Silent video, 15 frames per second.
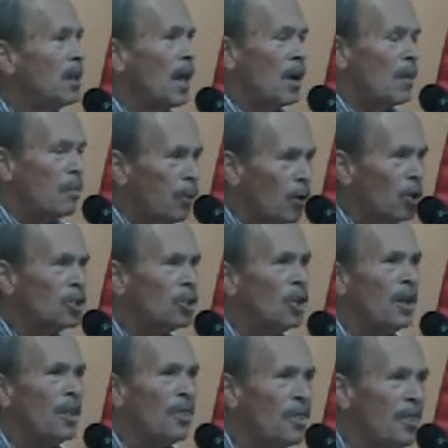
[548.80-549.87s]
that are
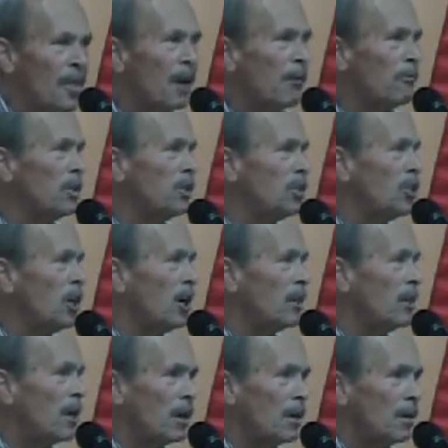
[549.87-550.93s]
pushing their
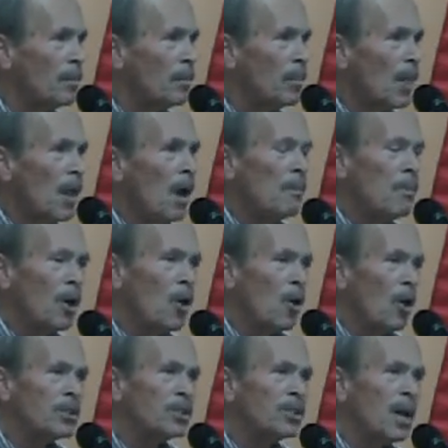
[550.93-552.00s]
agenda
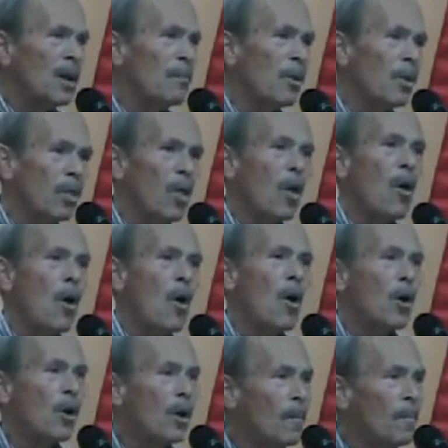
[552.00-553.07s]
because they
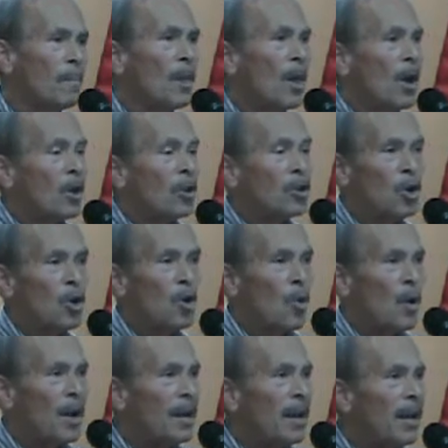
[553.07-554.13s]
belong
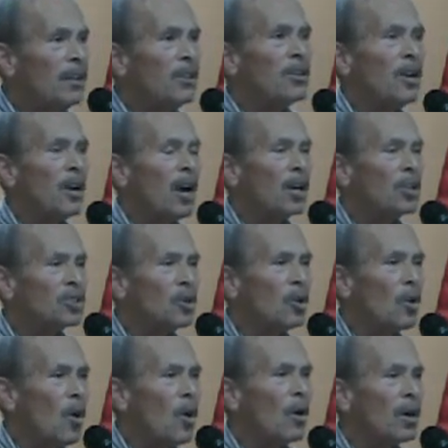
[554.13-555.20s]
to an
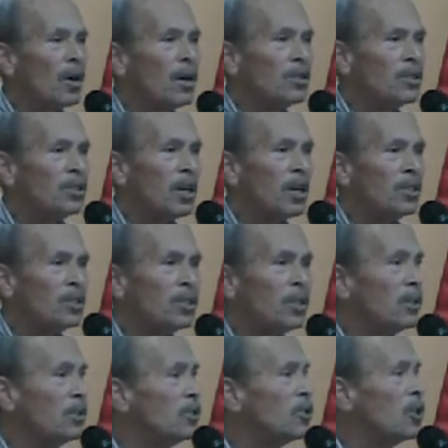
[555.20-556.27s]
international
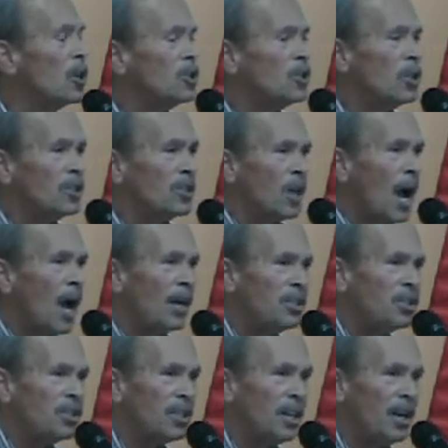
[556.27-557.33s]
organization such as
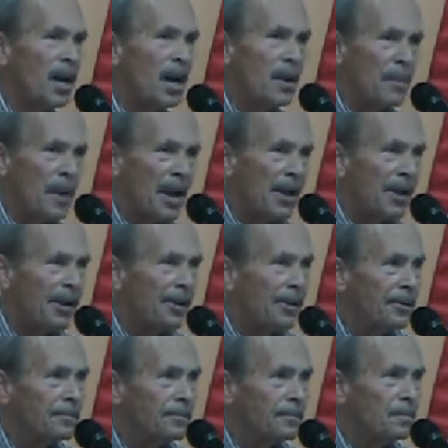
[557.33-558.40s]

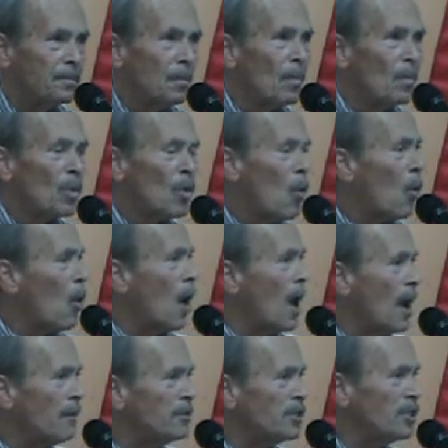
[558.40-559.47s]
ICMA or
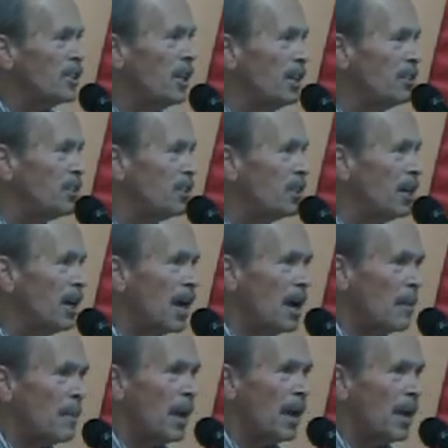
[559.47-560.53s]

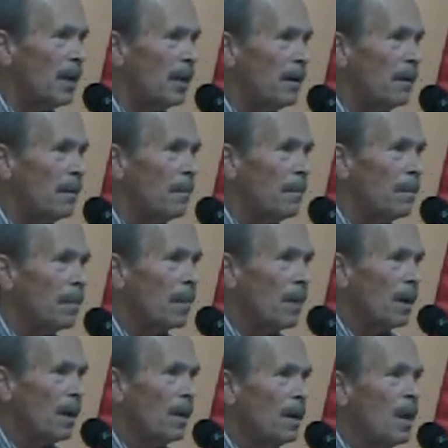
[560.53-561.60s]
FCCMA,
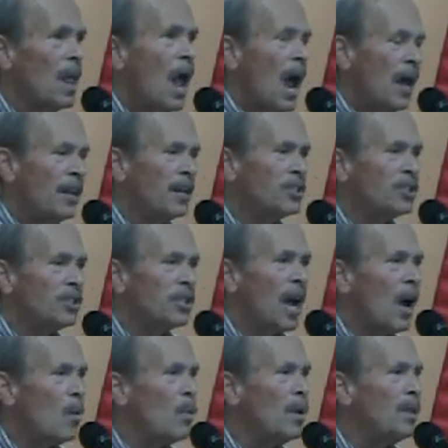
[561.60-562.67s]
and this is
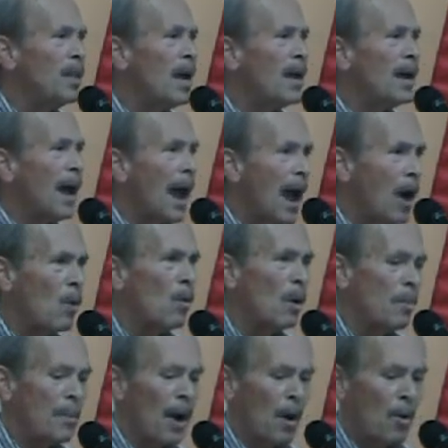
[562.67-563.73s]
how we take
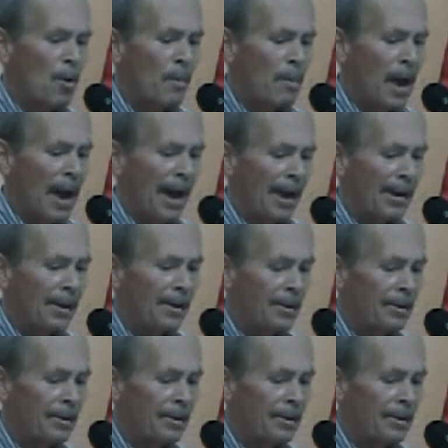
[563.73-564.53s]
our power back.